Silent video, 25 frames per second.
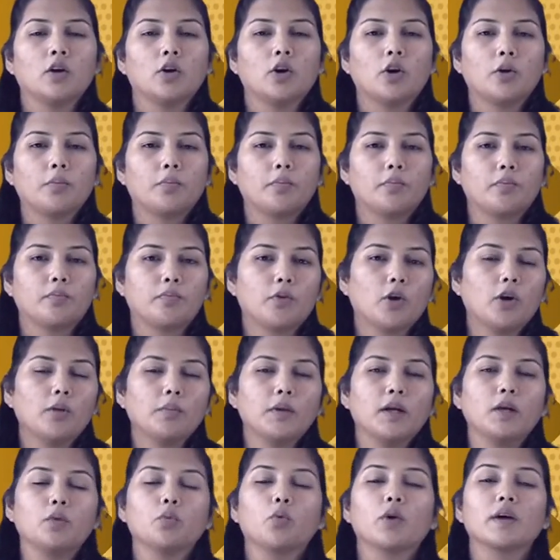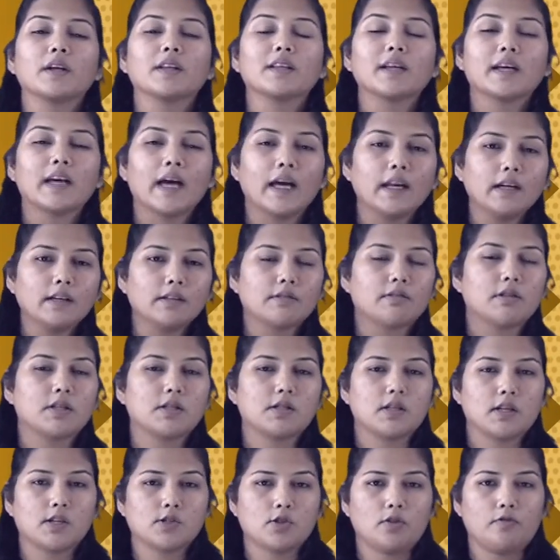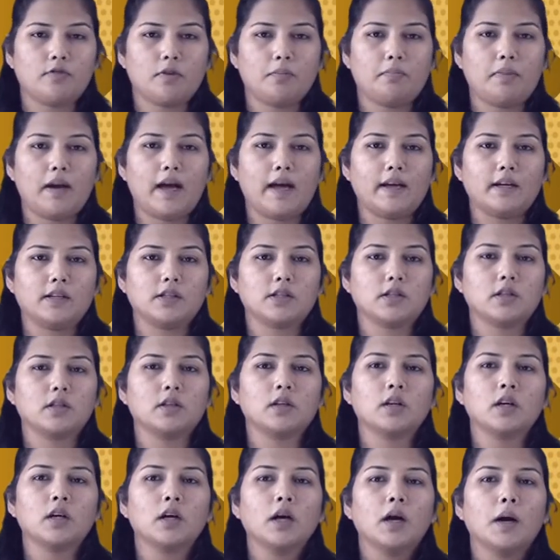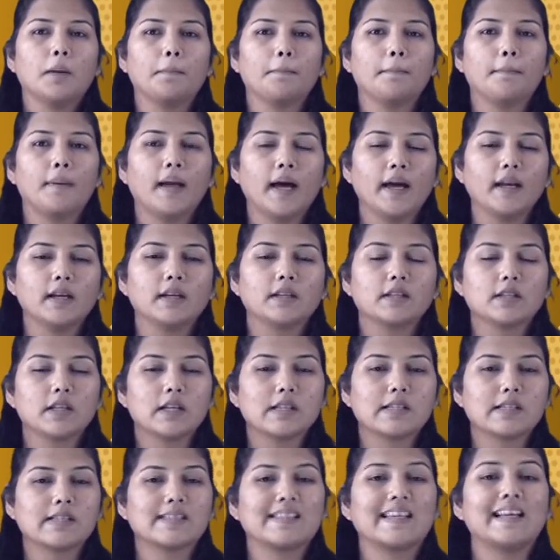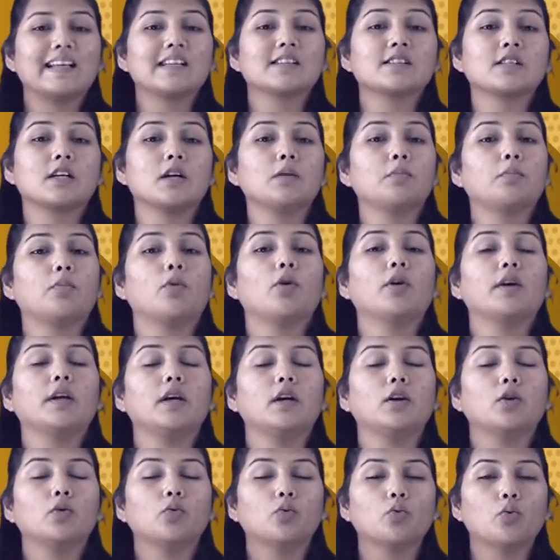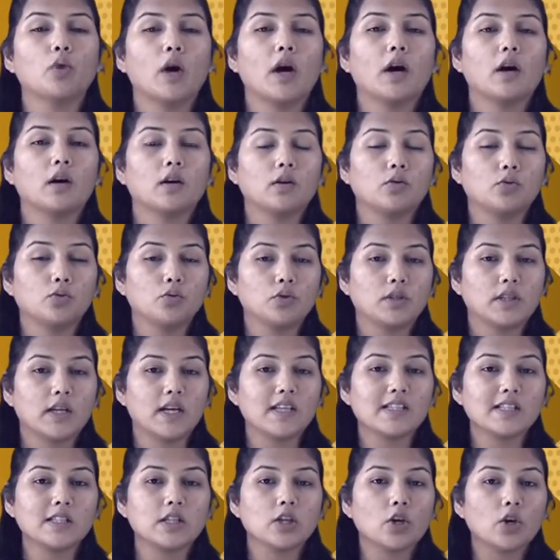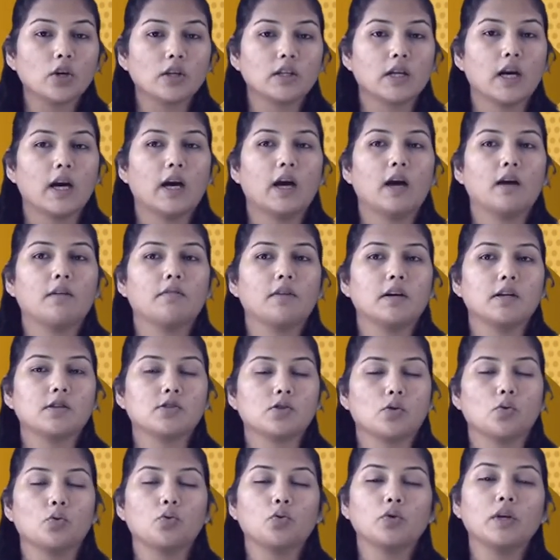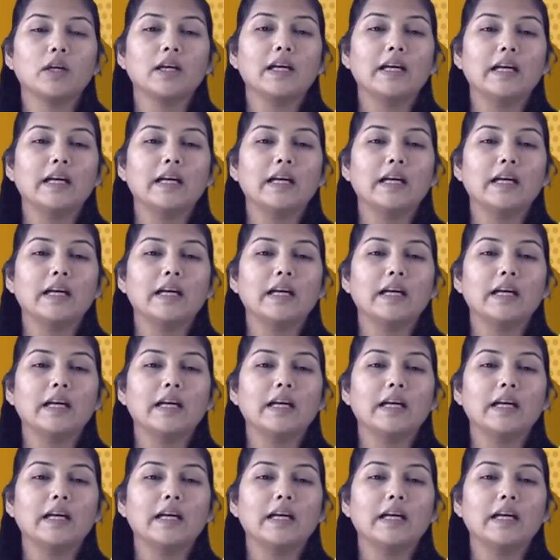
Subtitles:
Or probably what are the characteristics of a planet? A planet is a celestial body who does not have its own